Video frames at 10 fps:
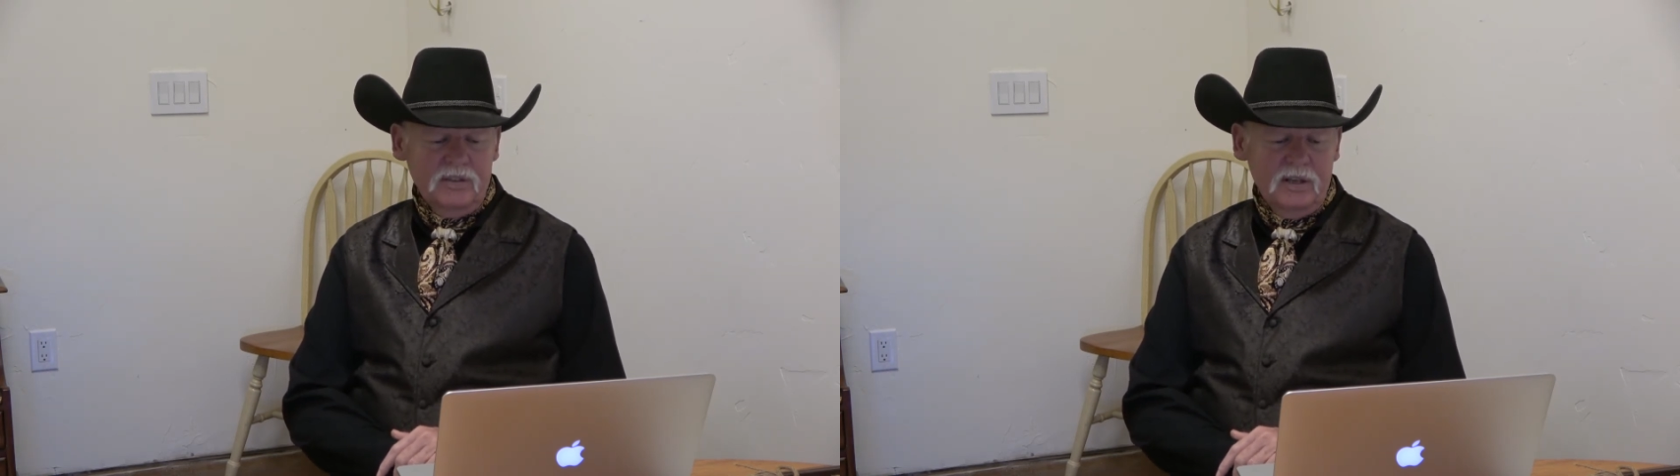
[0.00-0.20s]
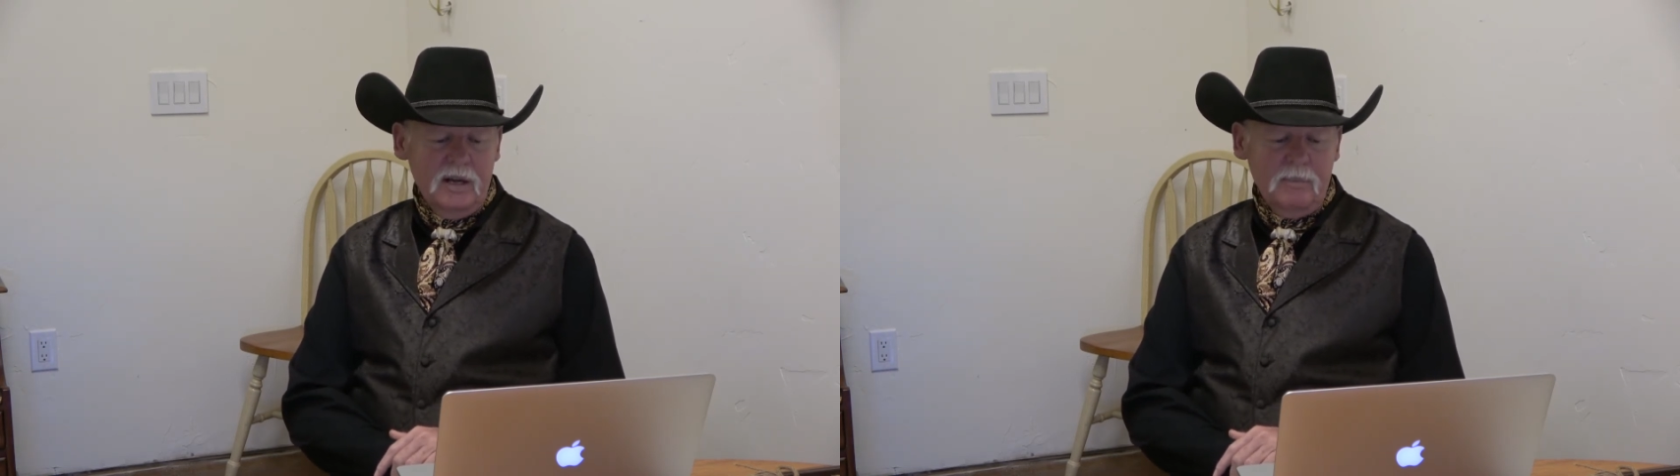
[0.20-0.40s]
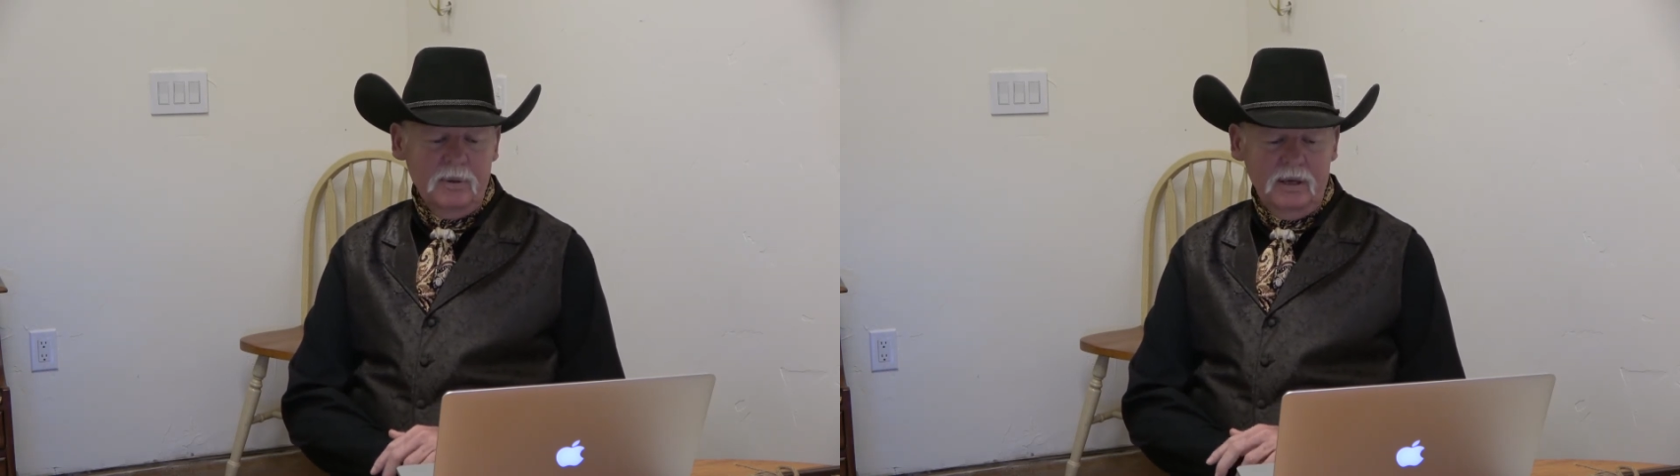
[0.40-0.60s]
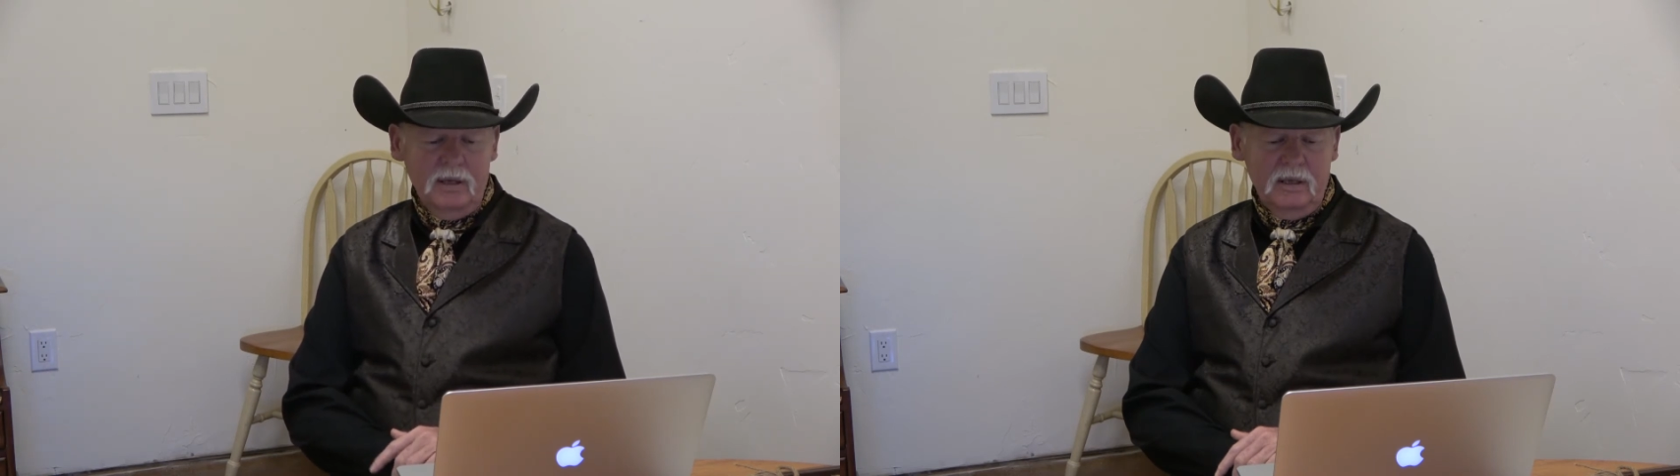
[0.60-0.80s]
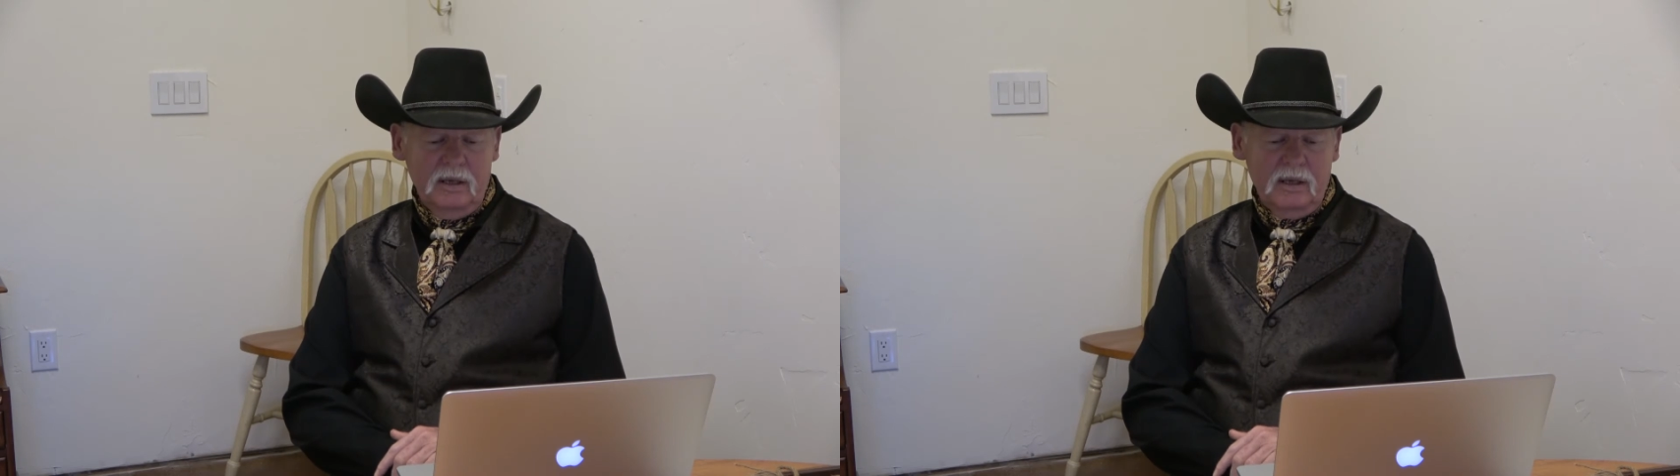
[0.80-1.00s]

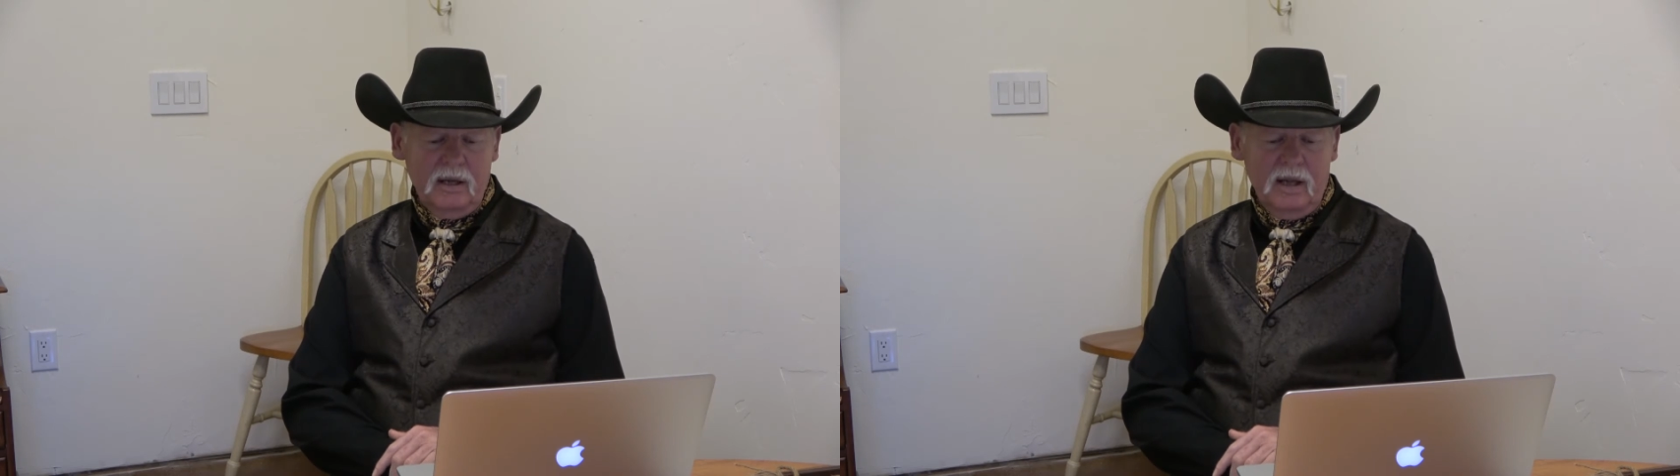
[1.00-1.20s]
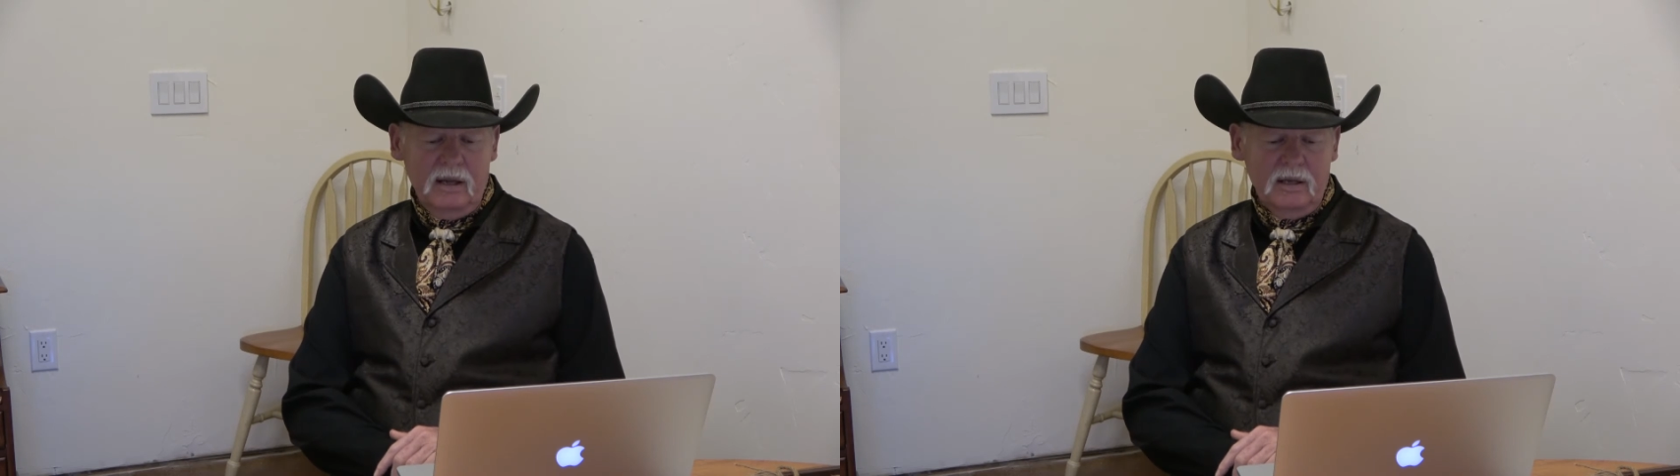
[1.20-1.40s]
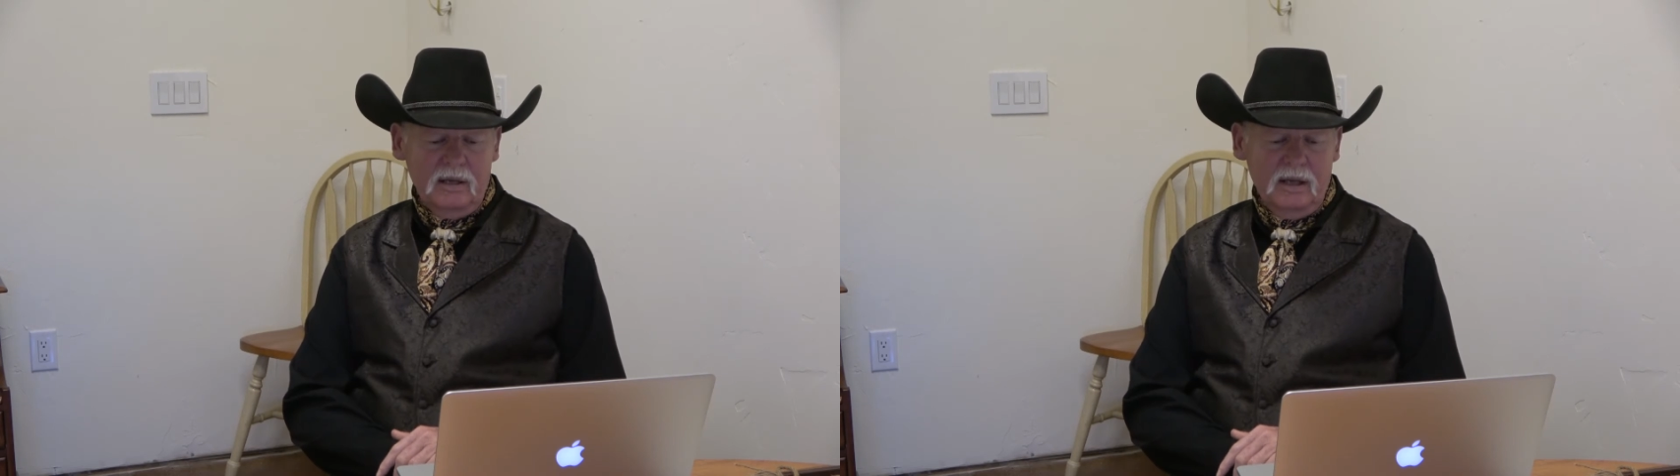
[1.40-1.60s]
nipping and